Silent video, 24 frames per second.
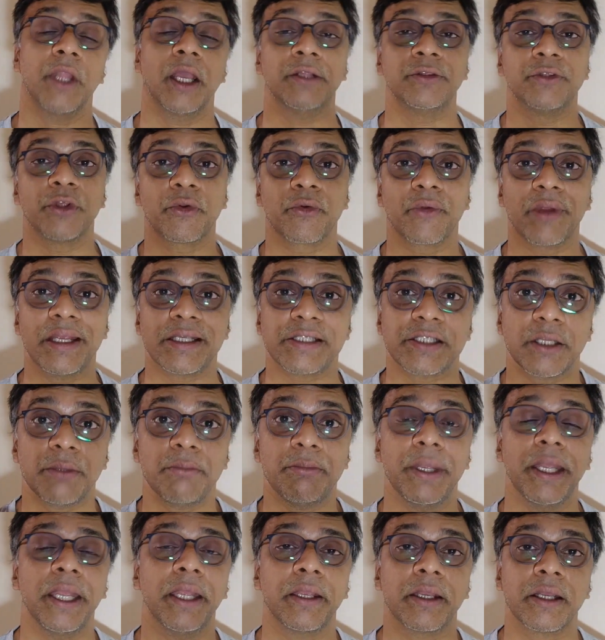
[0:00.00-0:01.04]
And the
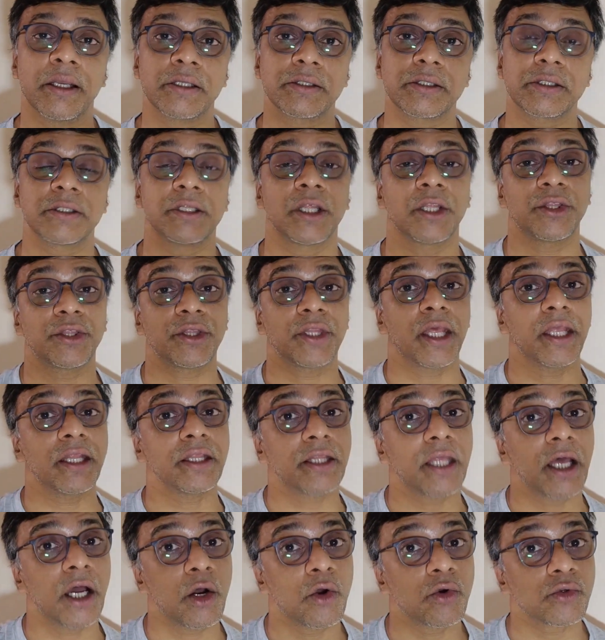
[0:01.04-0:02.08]
reason being is the
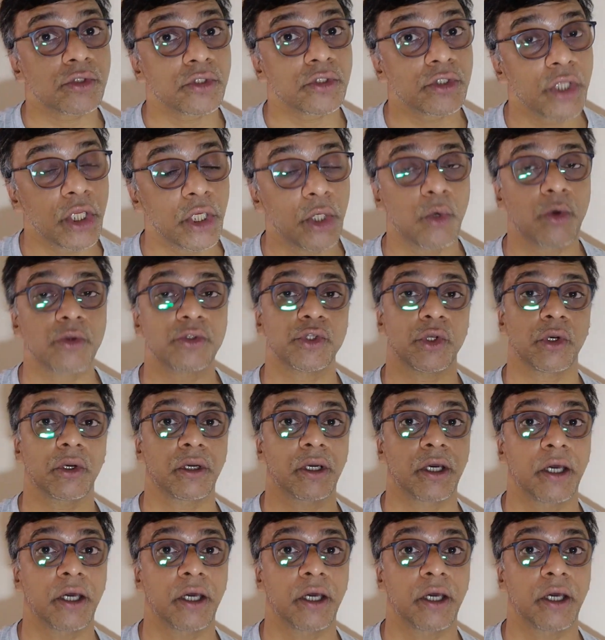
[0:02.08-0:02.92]
10th house denotes your